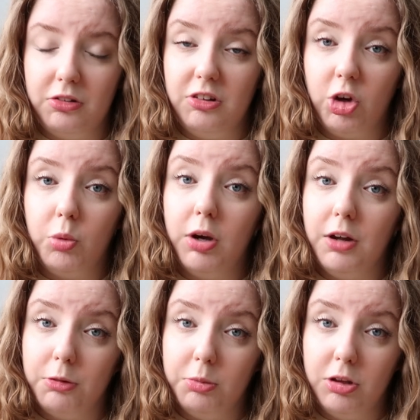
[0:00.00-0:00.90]
doesn't take
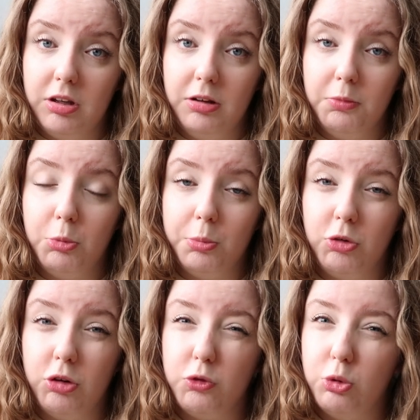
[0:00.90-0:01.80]
away from the
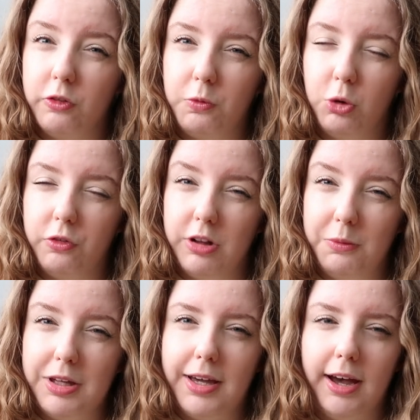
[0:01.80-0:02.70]
moments of warfare
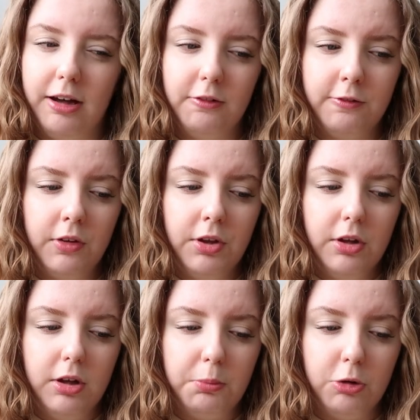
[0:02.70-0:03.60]
that we have,
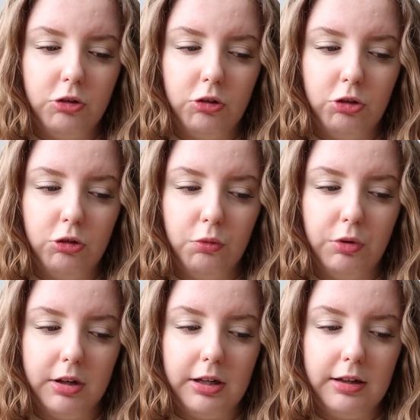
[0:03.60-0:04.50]
but just to
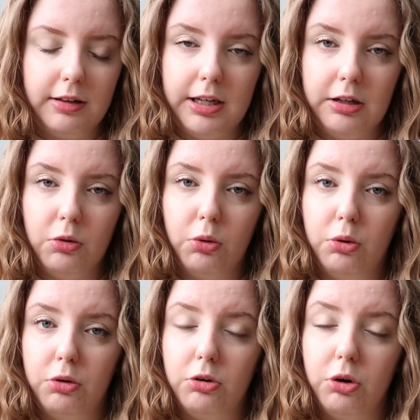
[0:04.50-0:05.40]
really lean
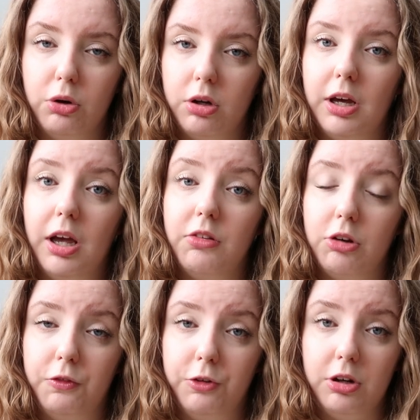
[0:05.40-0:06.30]
on God
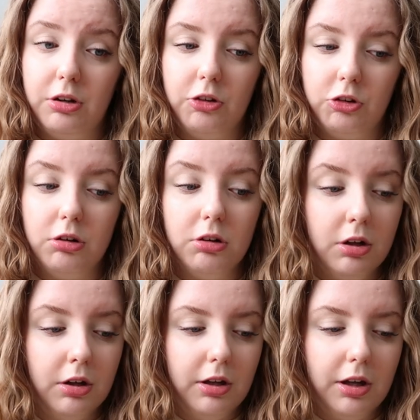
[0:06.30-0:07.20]
as our foundation.
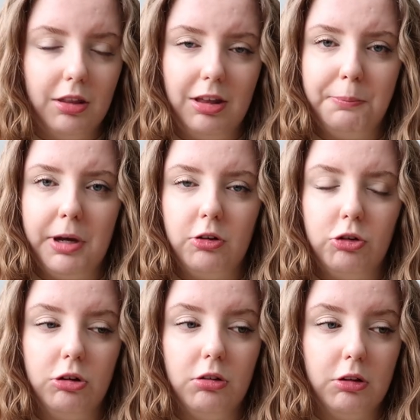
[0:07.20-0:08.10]
I think
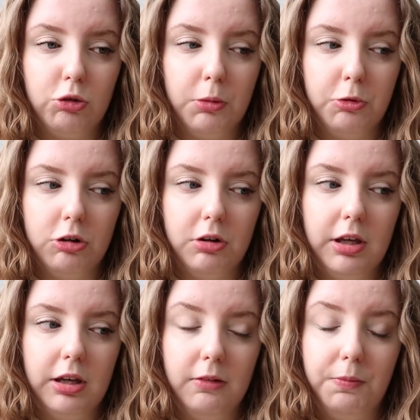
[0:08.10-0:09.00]
back to the scripture
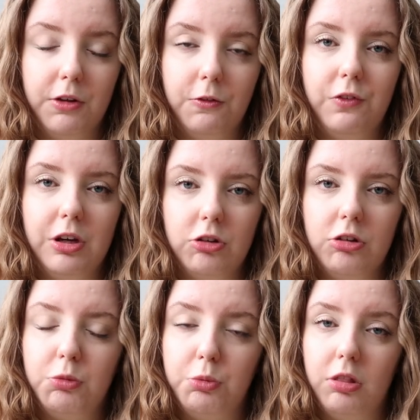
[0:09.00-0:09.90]
in
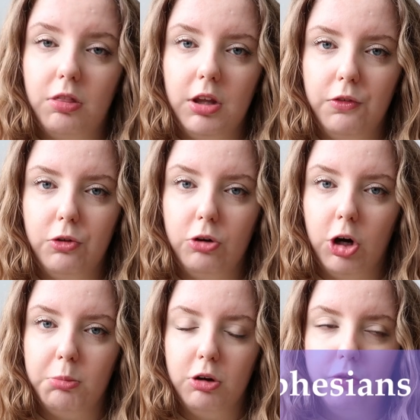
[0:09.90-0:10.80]
Ephesians with the full
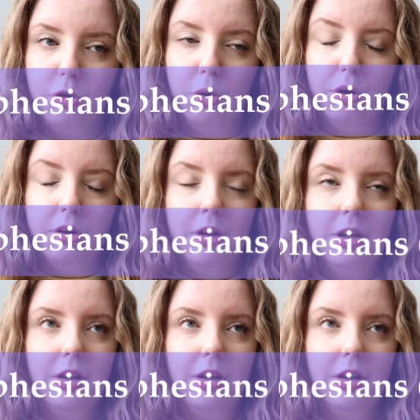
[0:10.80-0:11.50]
armor of God.